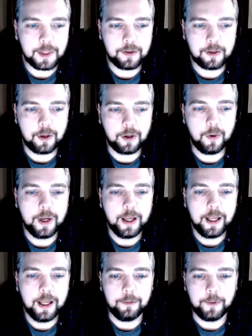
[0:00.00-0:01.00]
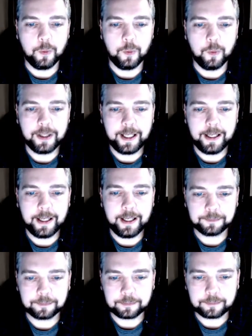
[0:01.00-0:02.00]
So if you want that,
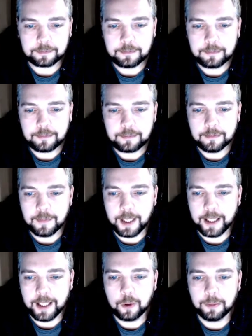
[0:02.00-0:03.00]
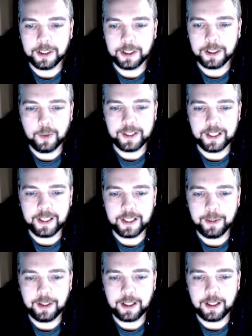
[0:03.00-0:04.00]
I normally always
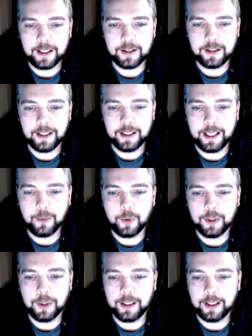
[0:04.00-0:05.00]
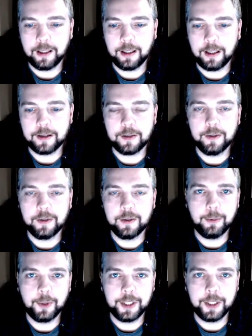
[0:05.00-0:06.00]
keep it. I just enable it, and then I also
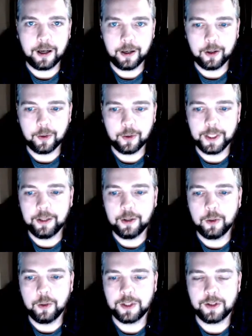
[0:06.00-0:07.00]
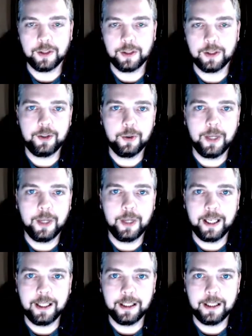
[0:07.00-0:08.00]
enable the auto renew, which is only
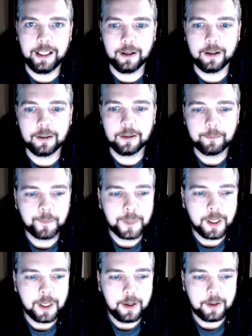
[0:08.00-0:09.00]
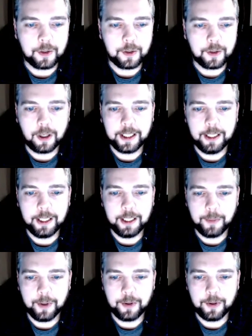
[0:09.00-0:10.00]
$288 a year. So I'll keep
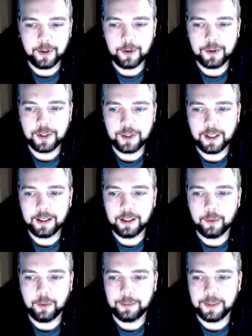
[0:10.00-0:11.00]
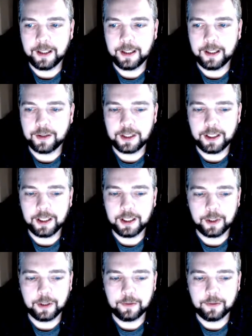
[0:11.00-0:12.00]
both of those done, and then when I'm done, I'll just click
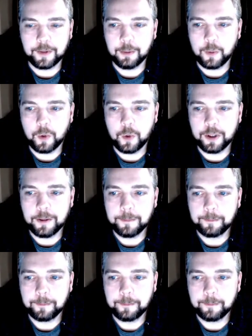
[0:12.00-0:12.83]
on confirm order.